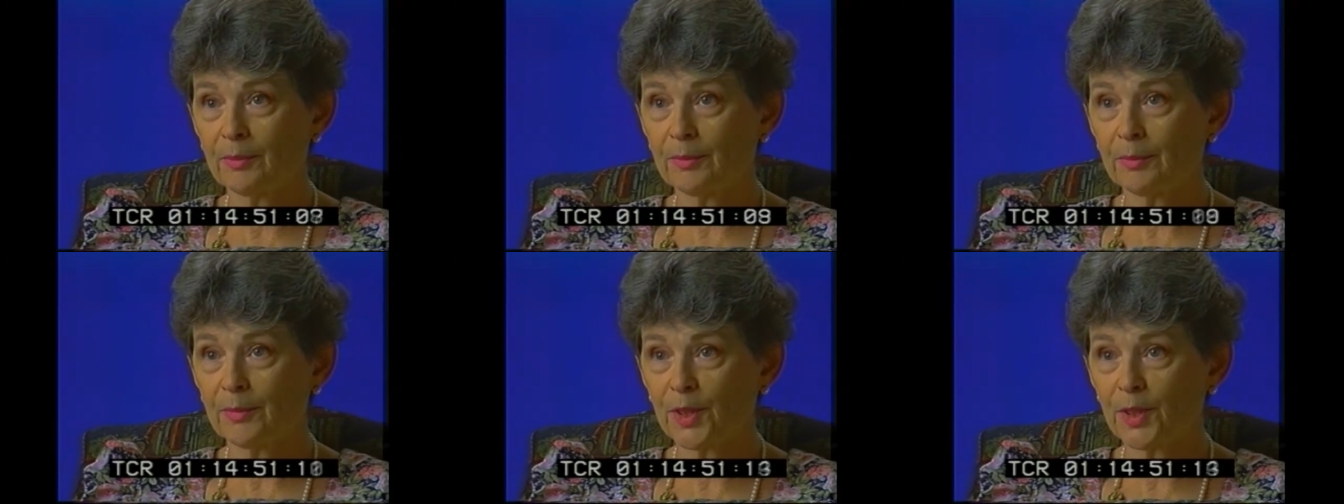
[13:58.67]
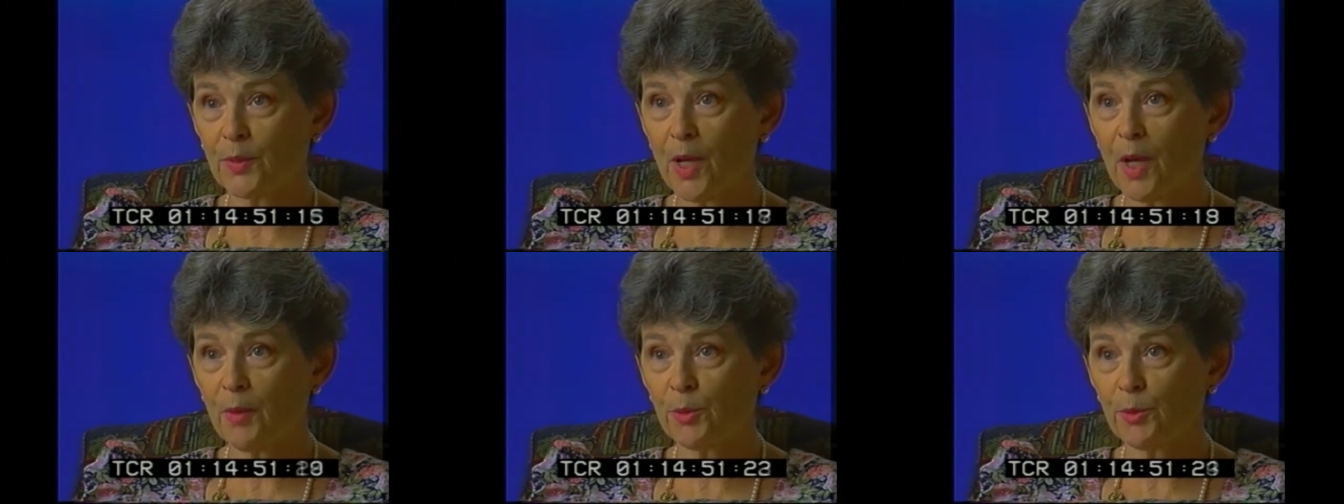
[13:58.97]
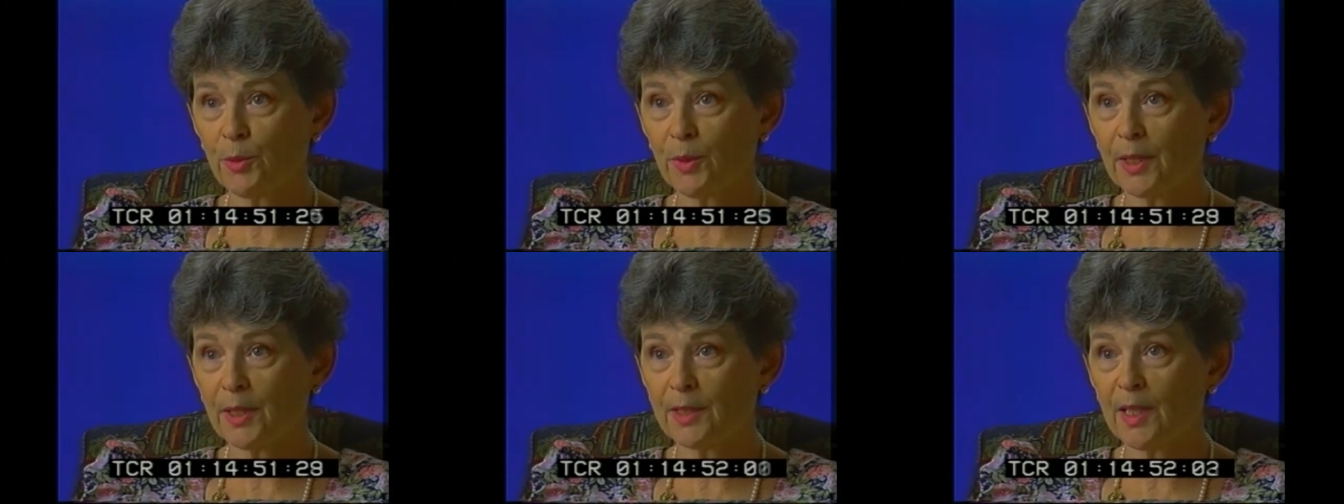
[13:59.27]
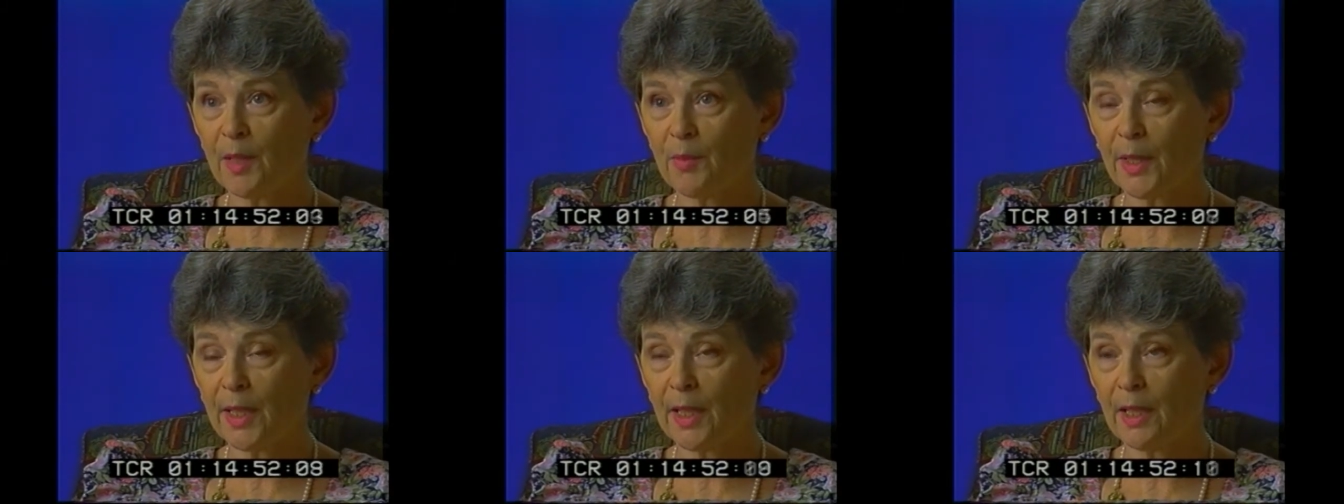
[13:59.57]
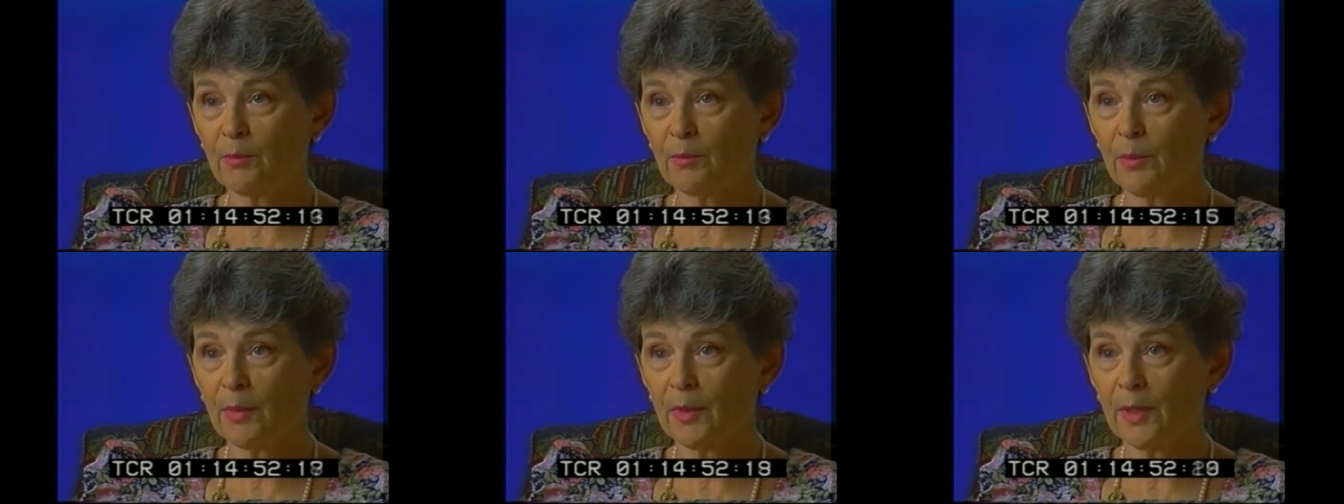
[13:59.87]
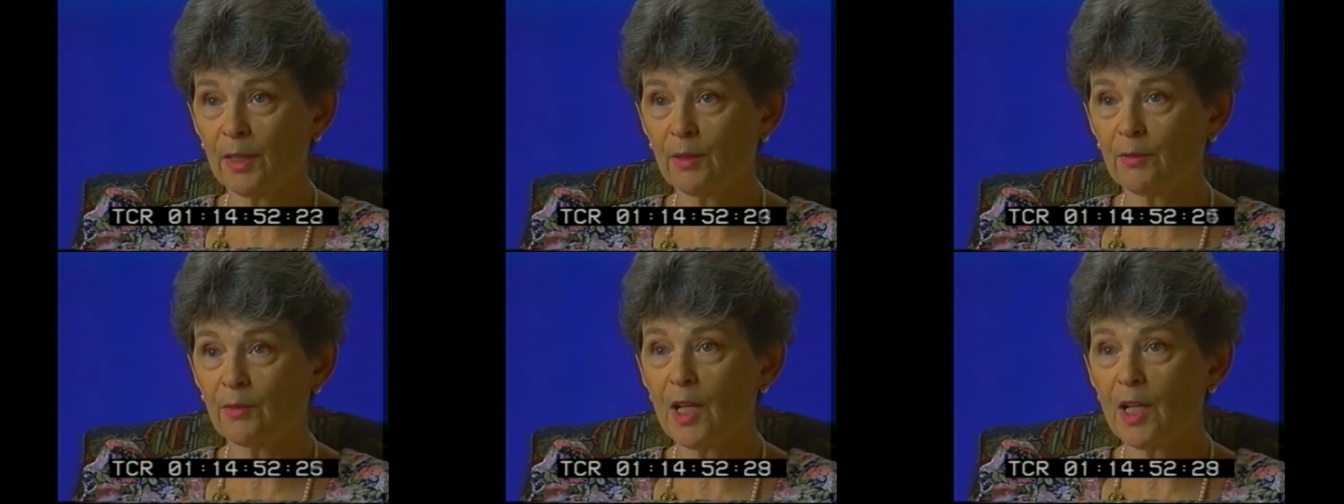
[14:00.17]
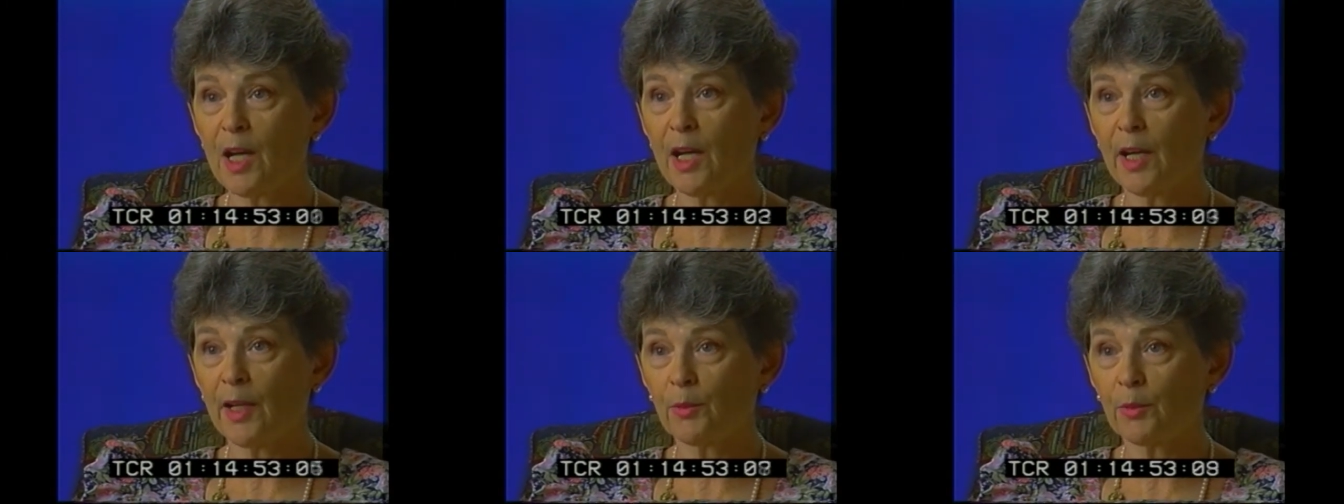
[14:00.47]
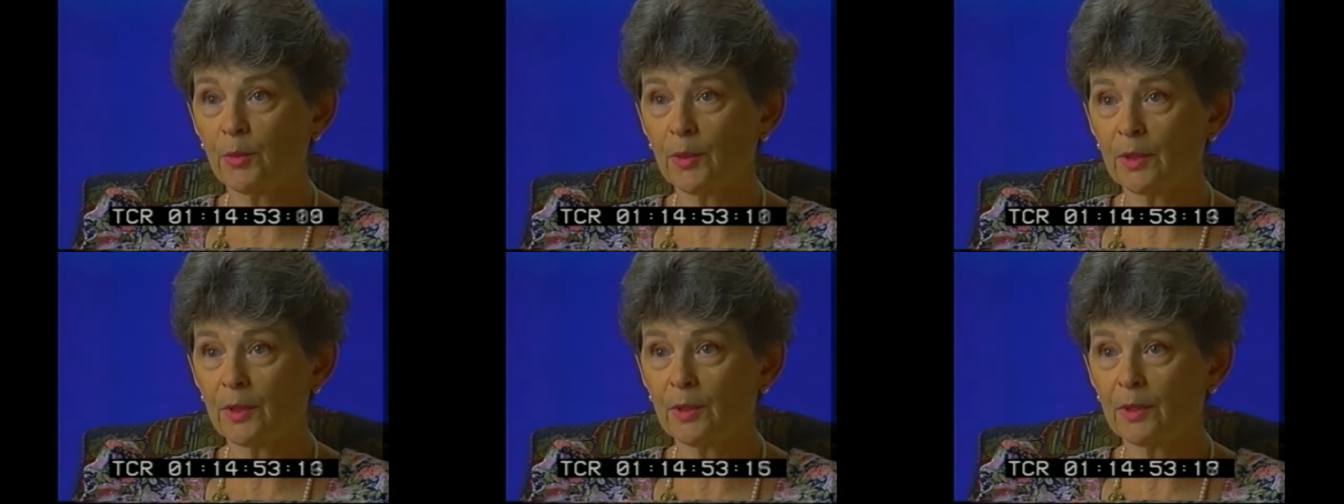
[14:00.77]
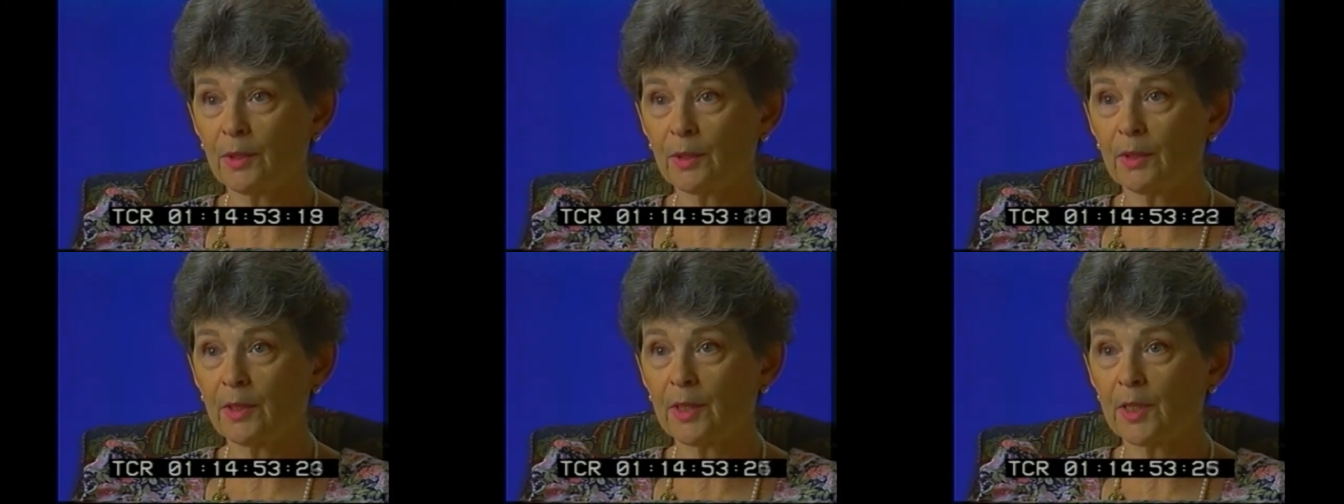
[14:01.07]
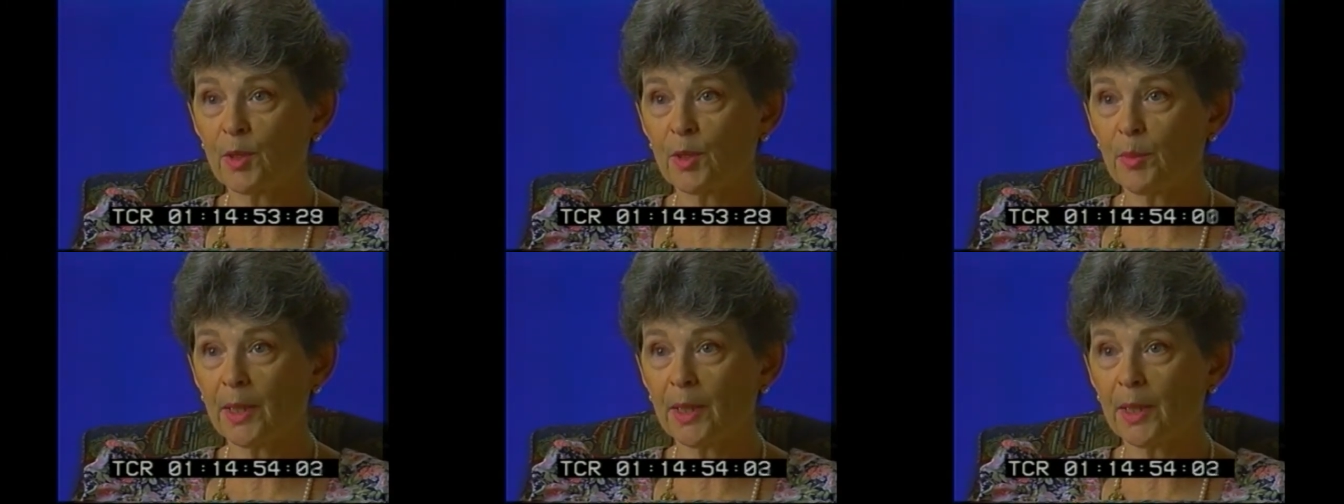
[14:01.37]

So I was really stepping out of line to disobey.